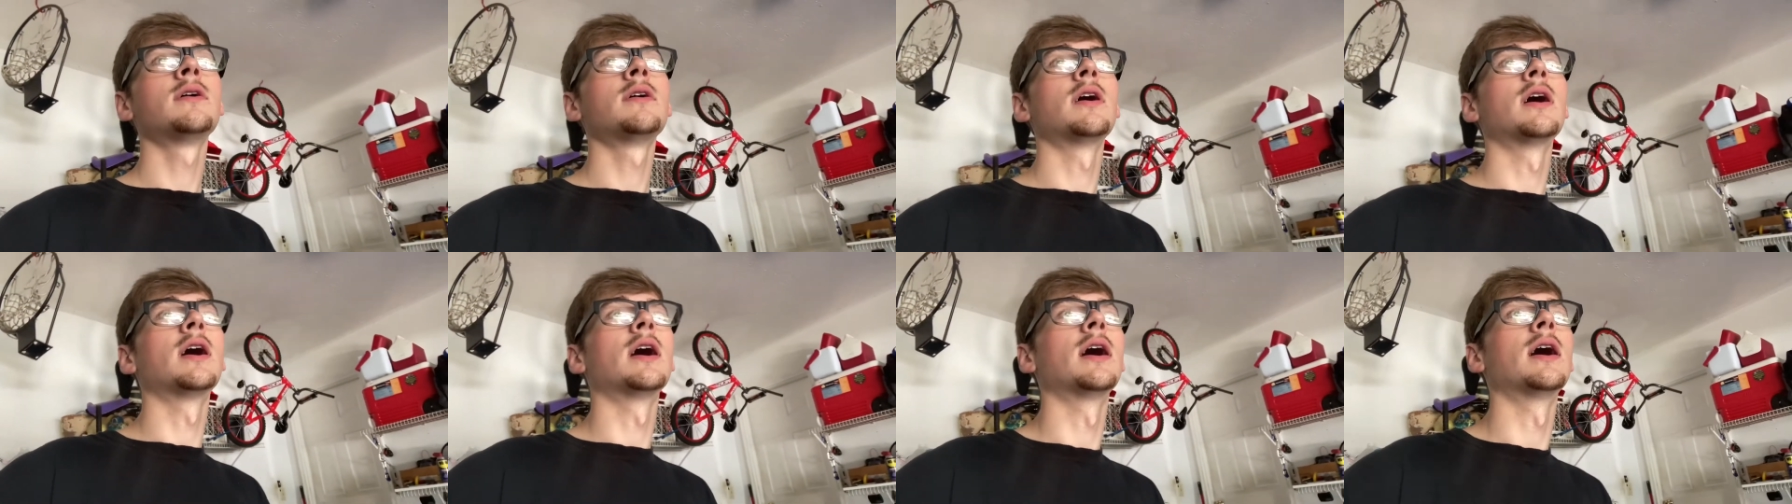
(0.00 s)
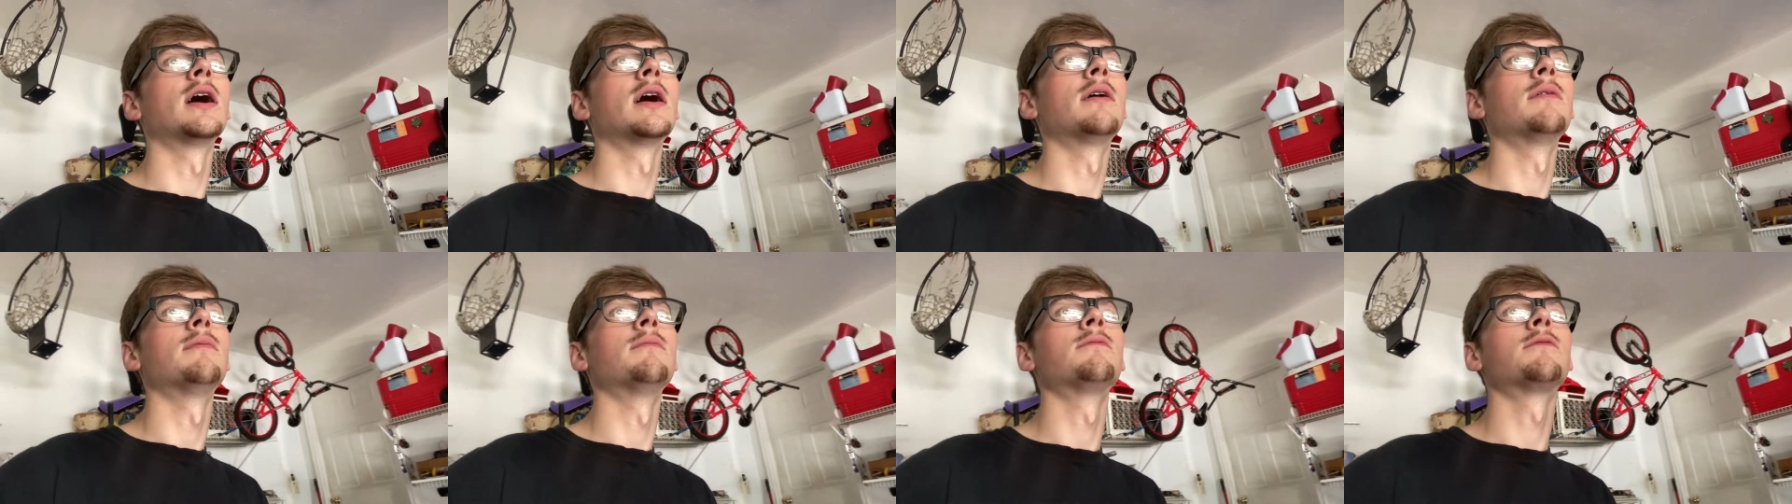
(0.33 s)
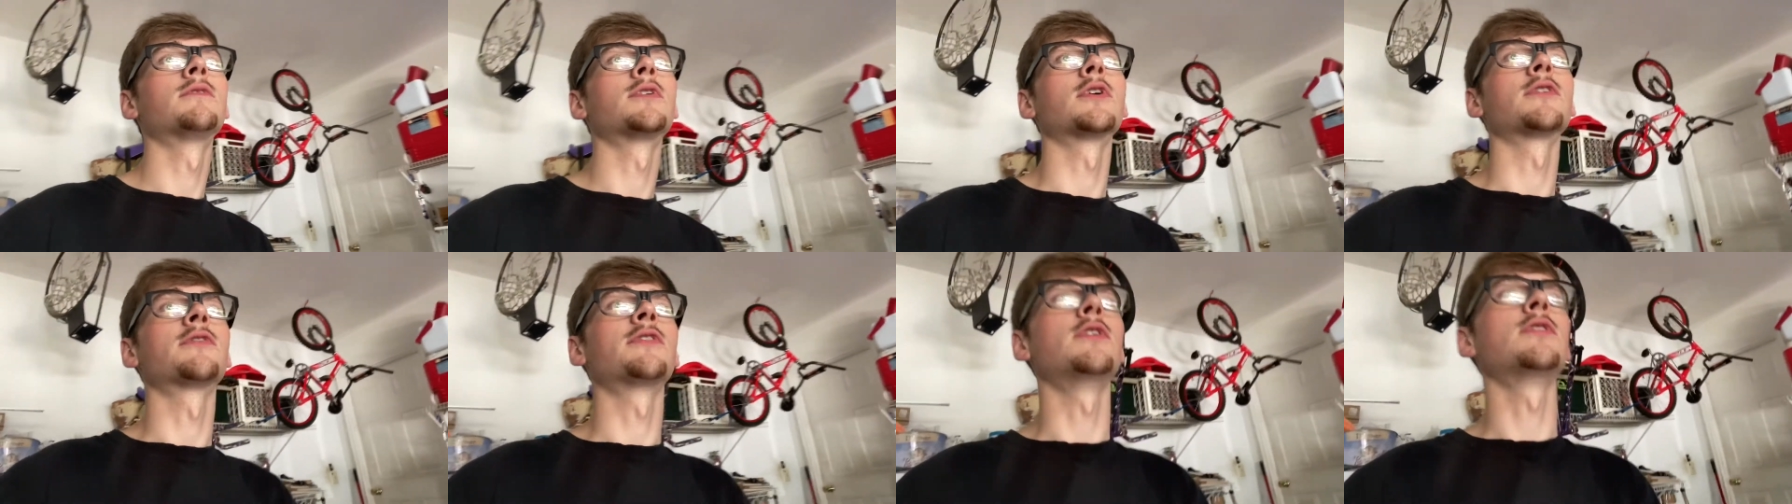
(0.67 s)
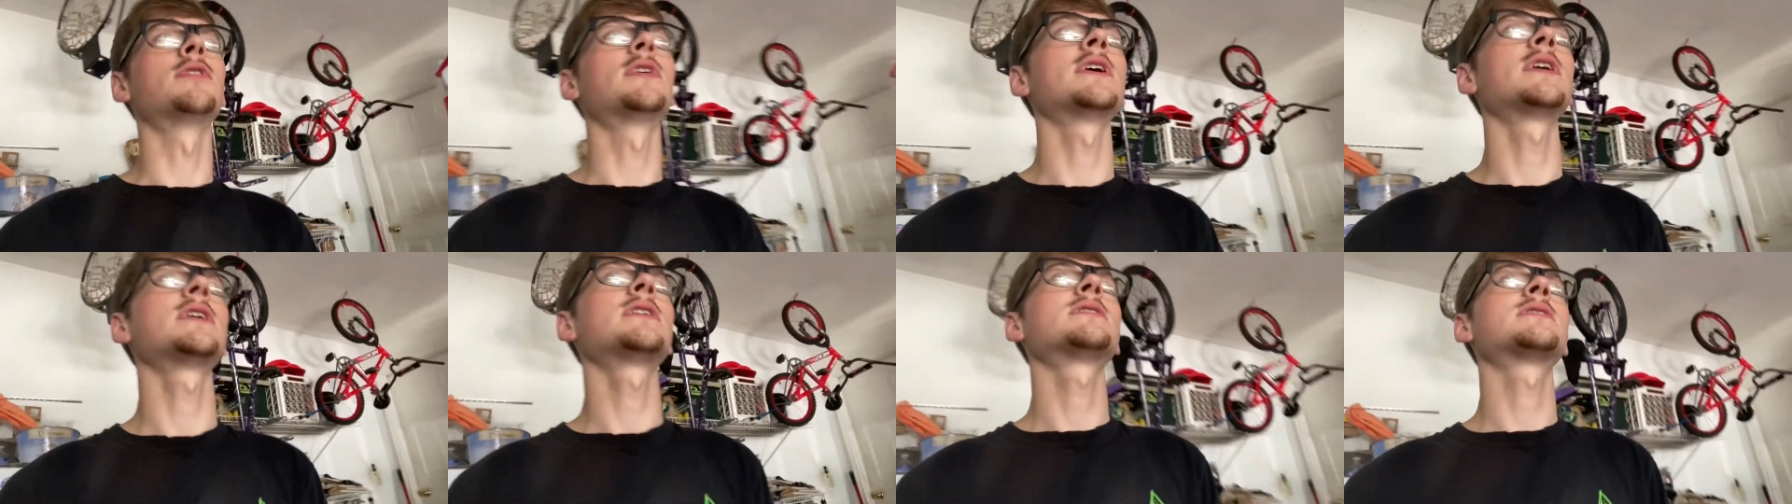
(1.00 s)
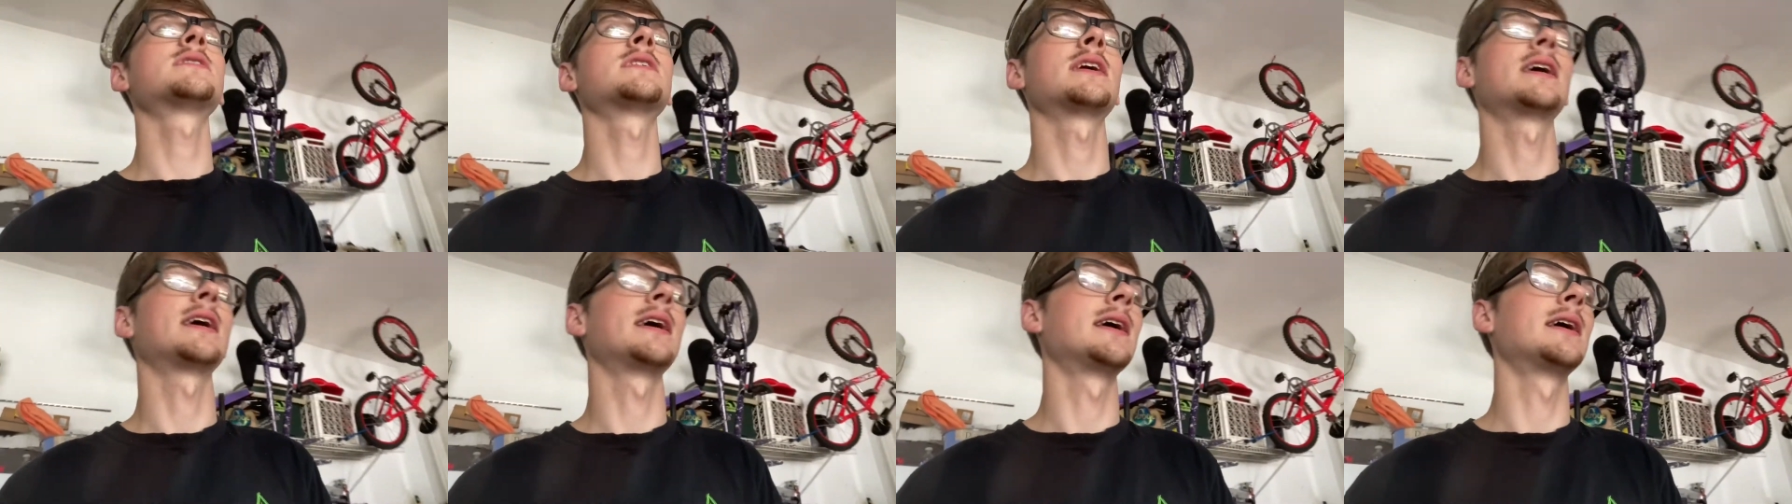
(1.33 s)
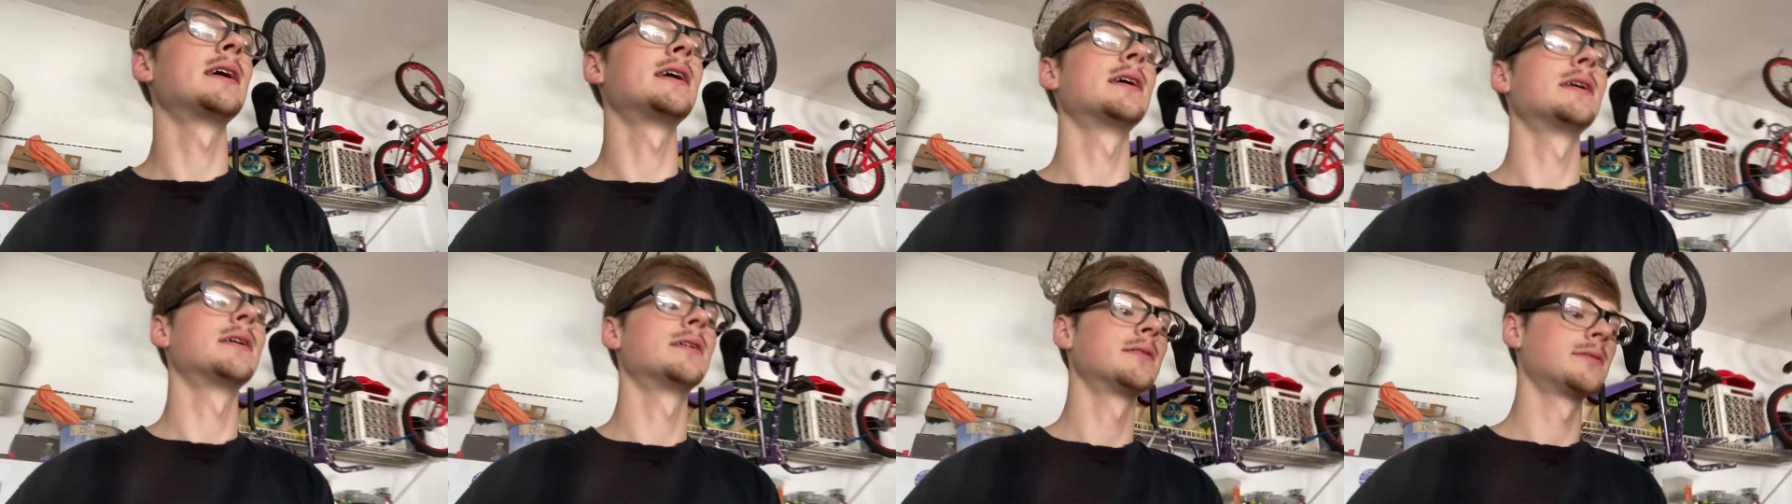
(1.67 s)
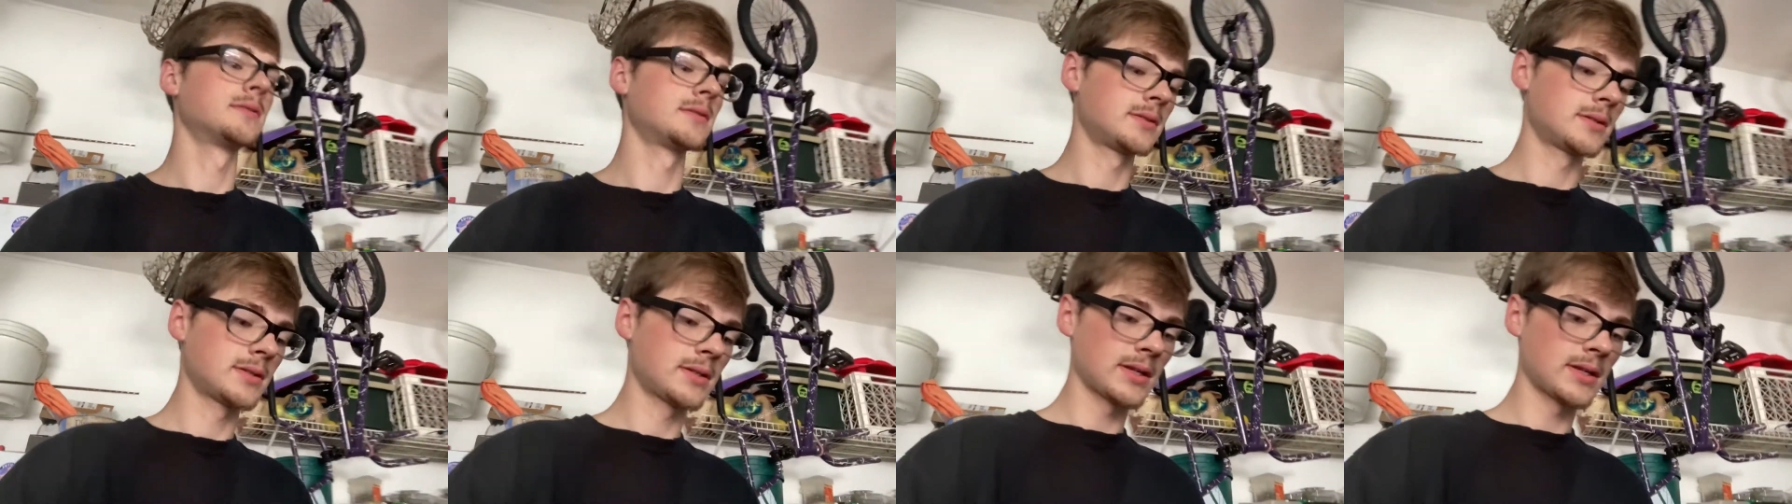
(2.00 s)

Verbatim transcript: um, for a few things and